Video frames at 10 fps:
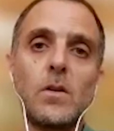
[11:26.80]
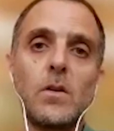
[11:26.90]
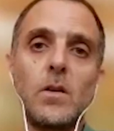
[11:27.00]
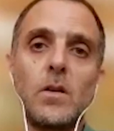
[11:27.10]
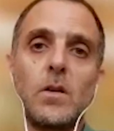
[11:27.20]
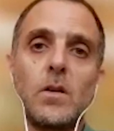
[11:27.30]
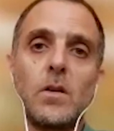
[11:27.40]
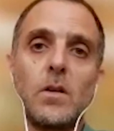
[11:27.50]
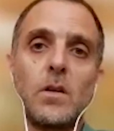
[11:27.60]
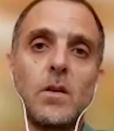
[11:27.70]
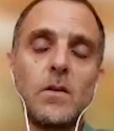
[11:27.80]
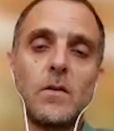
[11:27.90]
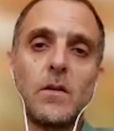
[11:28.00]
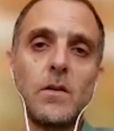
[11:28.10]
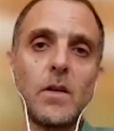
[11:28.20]

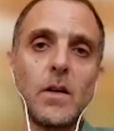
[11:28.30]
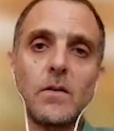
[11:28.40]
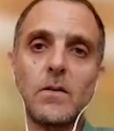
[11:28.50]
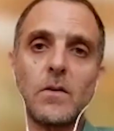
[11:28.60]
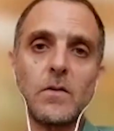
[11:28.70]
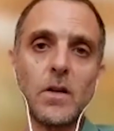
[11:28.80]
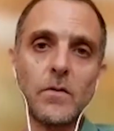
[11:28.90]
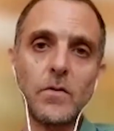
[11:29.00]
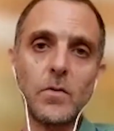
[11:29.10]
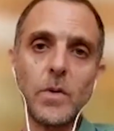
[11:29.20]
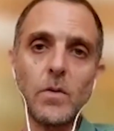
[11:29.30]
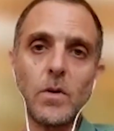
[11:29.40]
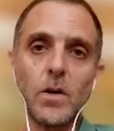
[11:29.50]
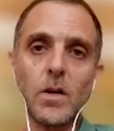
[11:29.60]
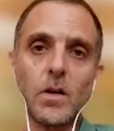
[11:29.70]
He doesn't deserve to be
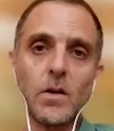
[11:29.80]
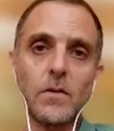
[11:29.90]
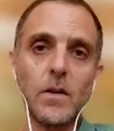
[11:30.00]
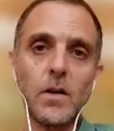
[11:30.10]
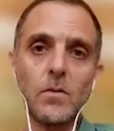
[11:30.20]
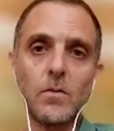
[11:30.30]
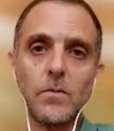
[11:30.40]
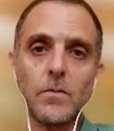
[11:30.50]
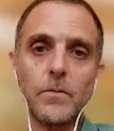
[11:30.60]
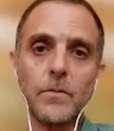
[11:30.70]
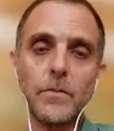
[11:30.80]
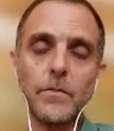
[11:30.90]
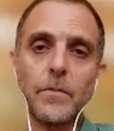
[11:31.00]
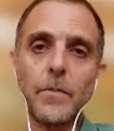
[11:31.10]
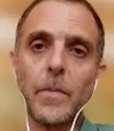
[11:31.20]
where he is now.
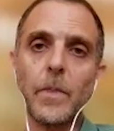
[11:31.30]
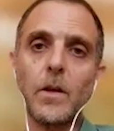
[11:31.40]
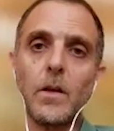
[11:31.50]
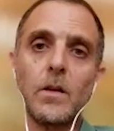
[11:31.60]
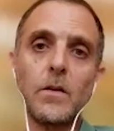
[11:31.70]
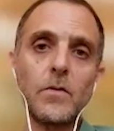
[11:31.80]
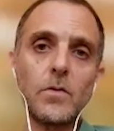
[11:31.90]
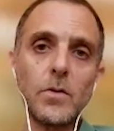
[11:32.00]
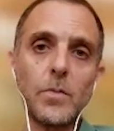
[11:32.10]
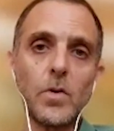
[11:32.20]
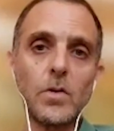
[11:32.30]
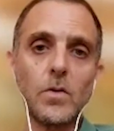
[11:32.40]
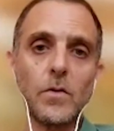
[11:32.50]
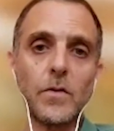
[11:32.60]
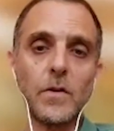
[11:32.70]
He lived on the border
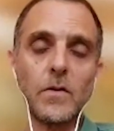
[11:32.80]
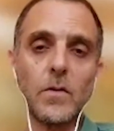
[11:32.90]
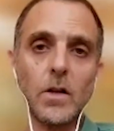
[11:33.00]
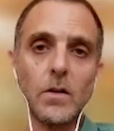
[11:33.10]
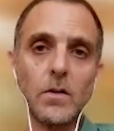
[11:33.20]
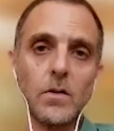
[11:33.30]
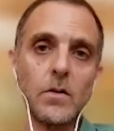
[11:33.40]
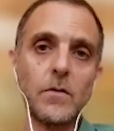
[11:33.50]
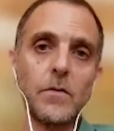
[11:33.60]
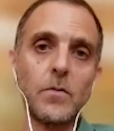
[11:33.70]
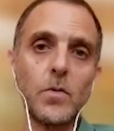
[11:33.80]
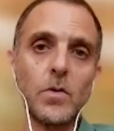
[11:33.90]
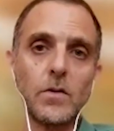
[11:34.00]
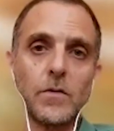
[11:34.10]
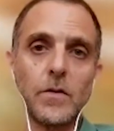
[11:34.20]
of Israel for more
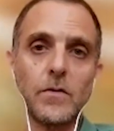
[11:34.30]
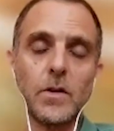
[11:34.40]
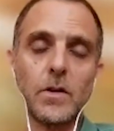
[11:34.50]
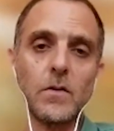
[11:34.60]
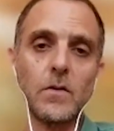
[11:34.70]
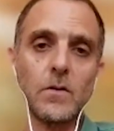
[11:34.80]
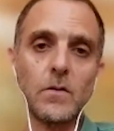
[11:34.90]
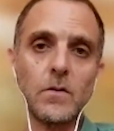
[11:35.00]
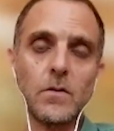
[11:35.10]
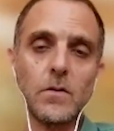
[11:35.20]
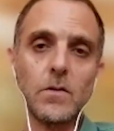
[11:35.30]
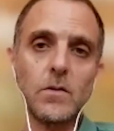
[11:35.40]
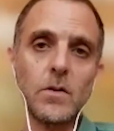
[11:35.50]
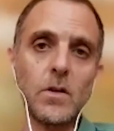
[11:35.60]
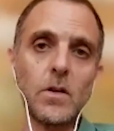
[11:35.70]
than 50 years,
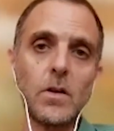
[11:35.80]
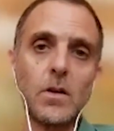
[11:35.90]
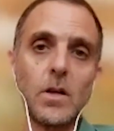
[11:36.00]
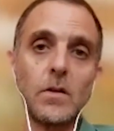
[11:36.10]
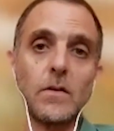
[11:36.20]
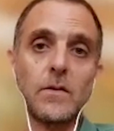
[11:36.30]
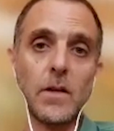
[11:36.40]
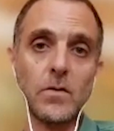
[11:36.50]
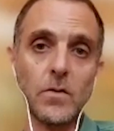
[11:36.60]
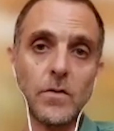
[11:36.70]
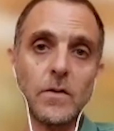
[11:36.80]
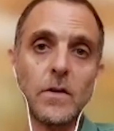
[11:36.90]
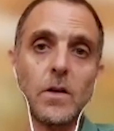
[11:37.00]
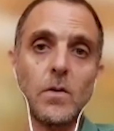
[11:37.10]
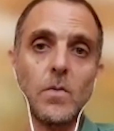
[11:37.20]
and the state of
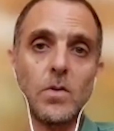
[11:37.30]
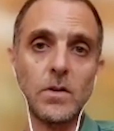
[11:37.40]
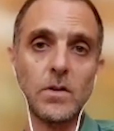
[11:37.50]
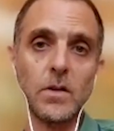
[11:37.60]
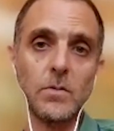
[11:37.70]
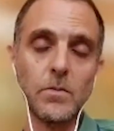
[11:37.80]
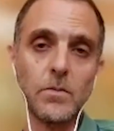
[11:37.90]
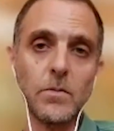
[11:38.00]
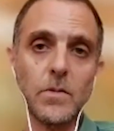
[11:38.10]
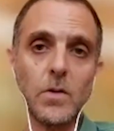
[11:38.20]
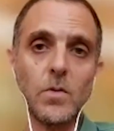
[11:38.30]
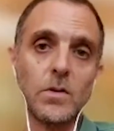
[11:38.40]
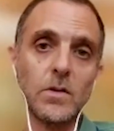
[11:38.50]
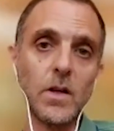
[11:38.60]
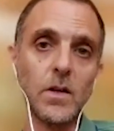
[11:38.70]
Israel wanted him. They
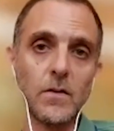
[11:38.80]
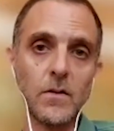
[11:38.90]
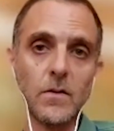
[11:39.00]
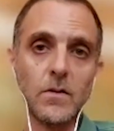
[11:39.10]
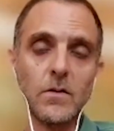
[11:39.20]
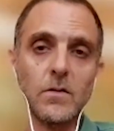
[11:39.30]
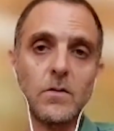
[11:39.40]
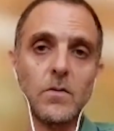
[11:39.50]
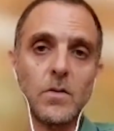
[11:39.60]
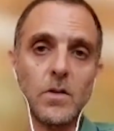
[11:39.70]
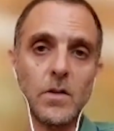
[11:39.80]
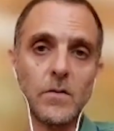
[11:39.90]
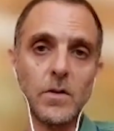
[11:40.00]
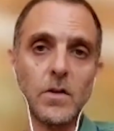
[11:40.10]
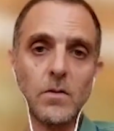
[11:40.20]
wanted us to live
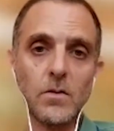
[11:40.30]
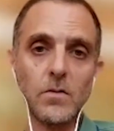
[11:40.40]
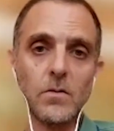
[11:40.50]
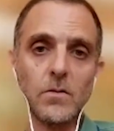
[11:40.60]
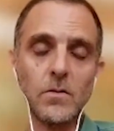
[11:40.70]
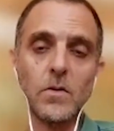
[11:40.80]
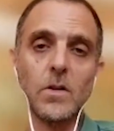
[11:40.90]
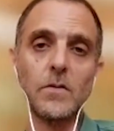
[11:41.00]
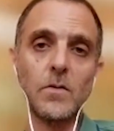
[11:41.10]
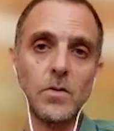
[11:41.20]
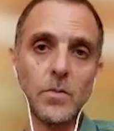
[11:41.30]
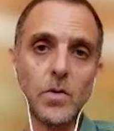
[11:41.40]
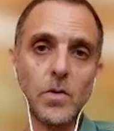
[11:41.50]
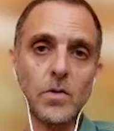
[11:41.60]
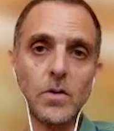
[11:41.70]
there, to live on the
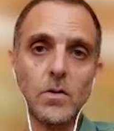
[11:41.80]
border,